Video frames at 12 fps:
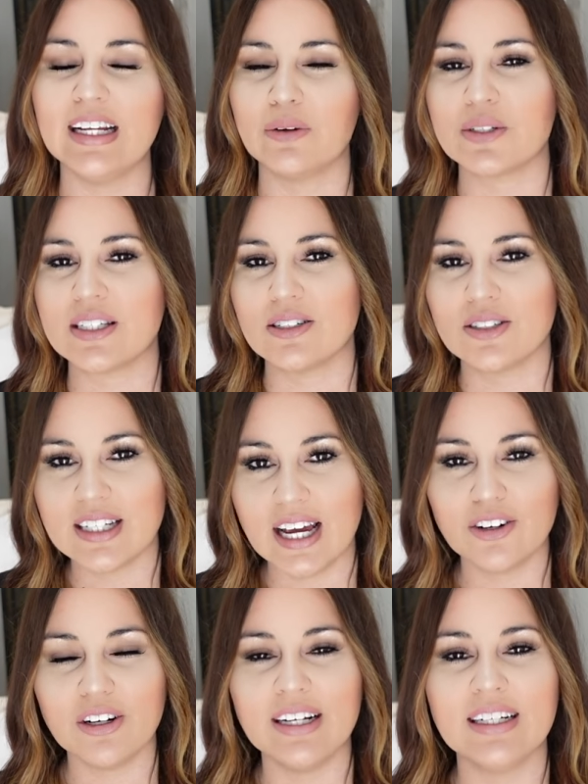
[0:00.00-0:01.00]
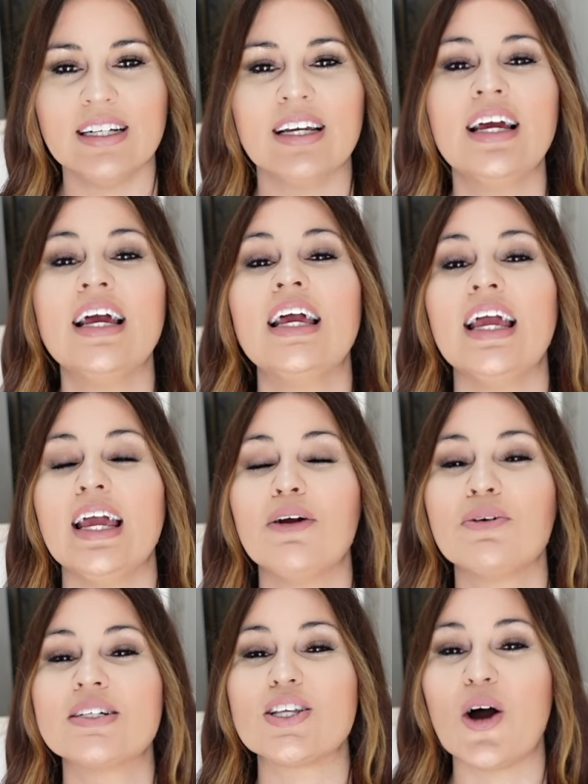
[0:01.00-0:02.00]
it was still decorated, it
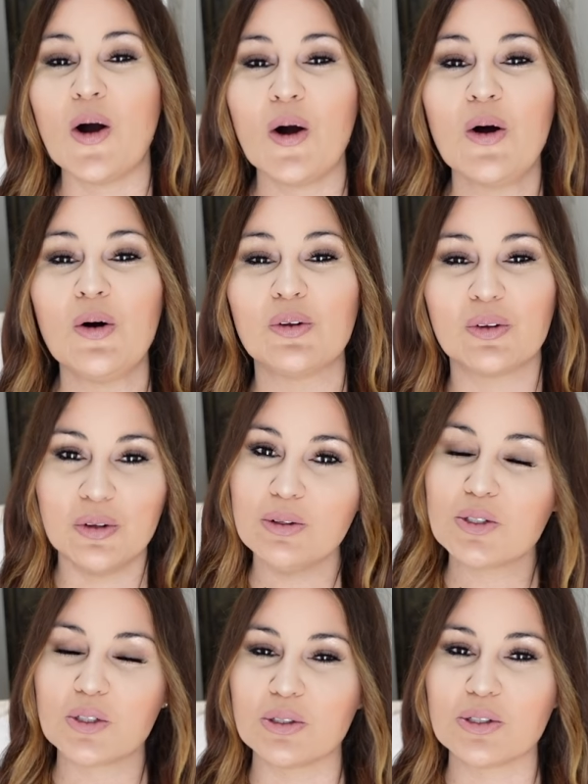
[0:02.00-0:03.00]
was all neutral.